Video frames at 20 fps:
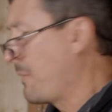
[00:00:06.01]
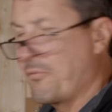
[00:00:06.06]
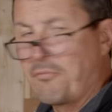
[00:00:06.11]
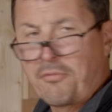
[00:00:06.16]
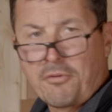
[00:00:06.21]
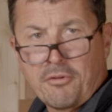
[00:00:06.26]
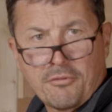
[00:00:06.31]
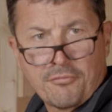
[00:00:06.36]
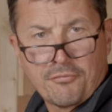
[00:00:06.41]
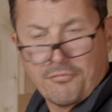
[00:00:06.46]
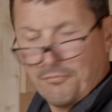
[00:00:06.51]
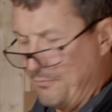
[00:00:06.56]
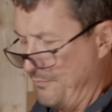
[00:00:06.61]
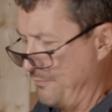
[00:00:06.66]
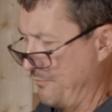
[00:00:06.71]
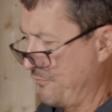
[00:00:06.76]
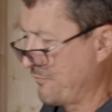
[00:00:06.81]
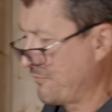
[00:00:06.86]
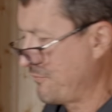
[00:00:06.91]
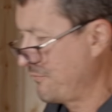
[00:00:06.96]
my very,
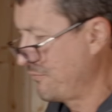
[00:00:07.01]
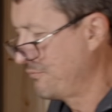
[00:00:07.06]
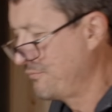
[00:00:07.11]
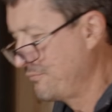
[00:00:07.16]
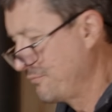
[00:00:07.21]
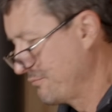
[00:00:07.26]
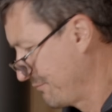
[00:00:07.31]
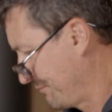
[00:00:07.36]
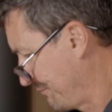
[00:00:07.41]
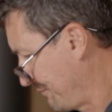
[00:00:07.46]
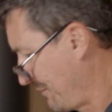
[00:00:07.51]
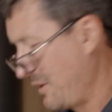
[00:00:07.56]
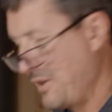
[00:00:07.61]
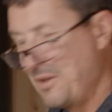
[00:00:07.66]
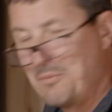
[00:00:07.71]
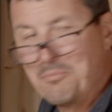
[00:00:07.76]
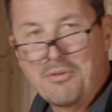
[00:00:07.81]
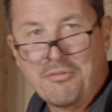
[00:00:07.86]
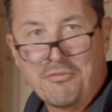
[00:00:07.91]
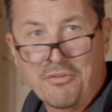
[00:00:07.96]

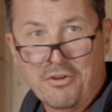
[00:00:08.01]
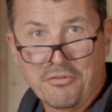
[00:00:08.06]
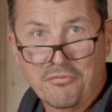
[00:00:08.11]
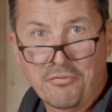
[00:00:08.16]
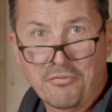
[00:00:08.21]
my very